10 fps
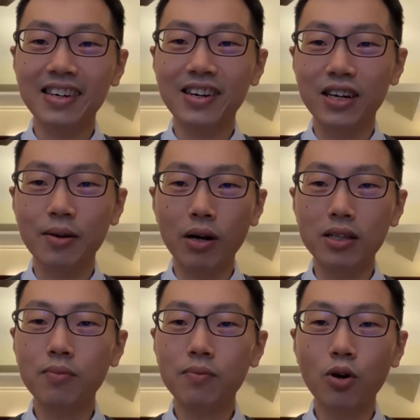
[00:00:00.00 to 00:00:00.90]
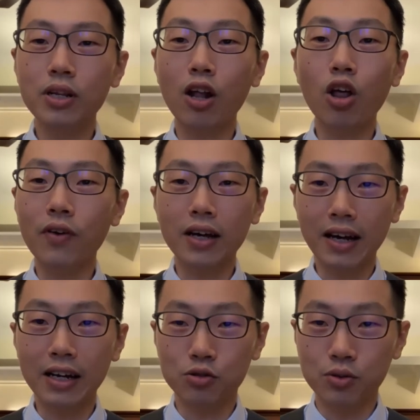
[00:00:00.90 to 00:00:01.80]
Okay, I think more than a lot of other
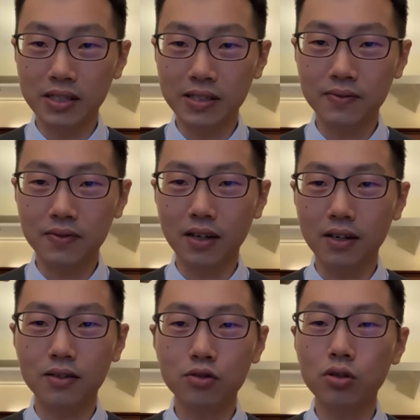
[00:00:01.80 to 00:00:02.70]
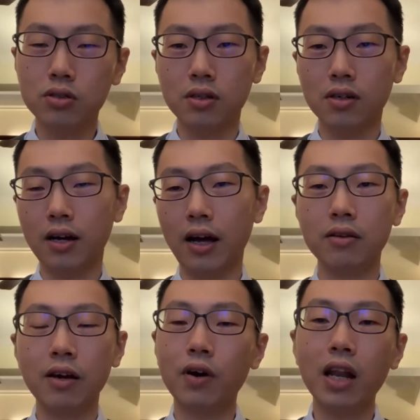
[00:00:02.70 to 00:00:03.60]
countries. And
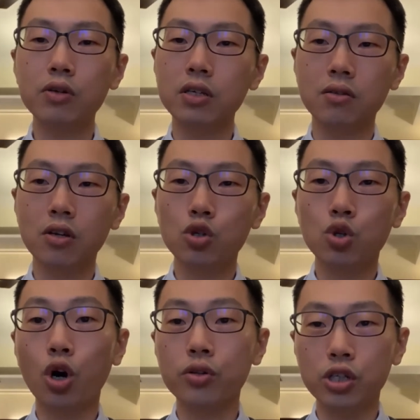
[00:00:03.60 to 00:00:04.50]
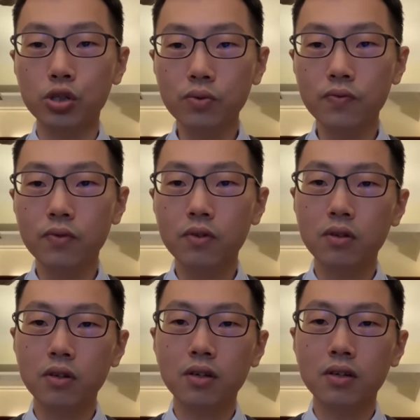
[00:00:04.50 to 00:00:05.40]
they've allowed it to continue.
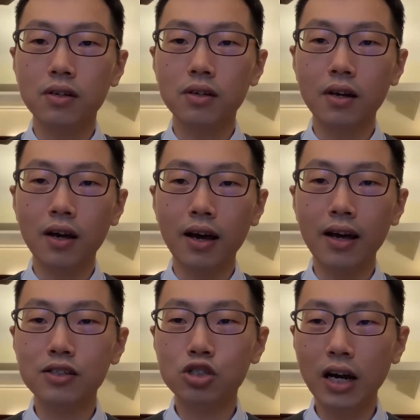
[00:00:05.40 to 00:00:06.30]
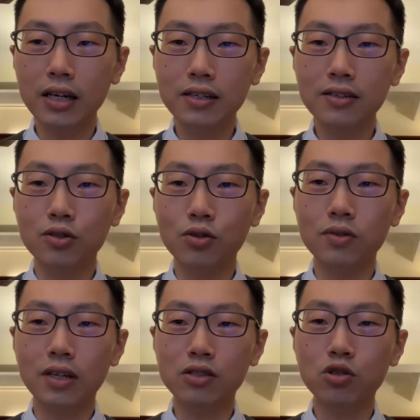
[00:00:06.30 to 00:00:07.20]
And in China,
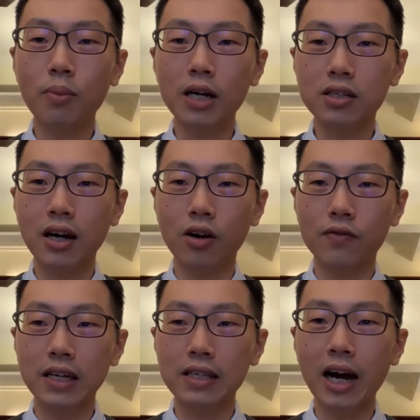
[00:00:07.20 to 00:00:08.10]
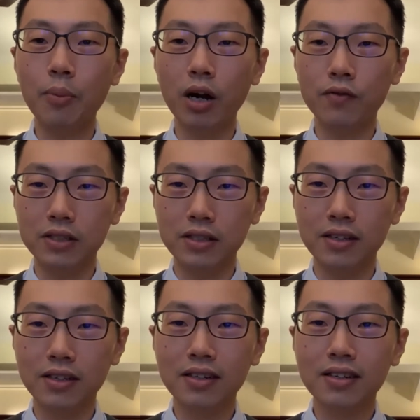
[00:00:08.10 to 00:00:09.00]
there's not much kind of data privacy.
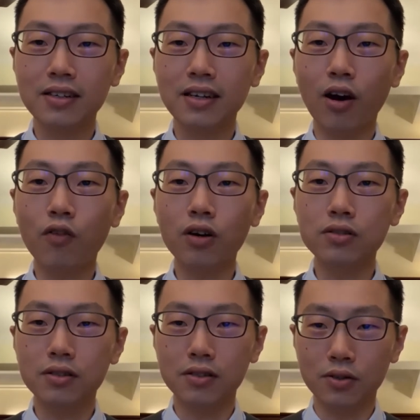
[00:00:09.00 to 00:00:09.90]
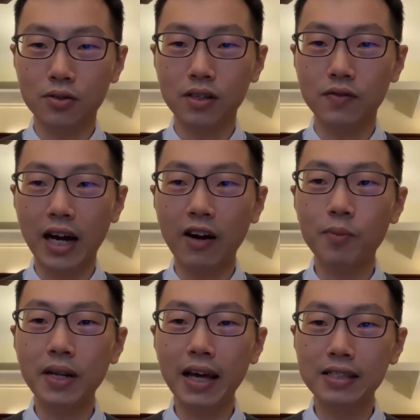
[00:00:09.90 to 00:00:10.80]
Of course, if the
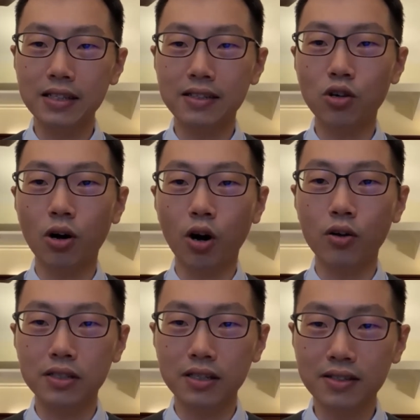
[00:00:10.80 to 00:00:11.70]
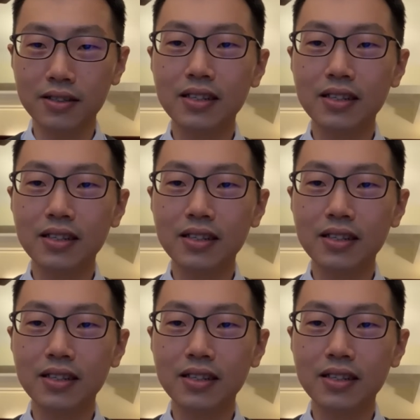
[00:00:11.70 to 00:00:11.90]
government has it, it's not a concern.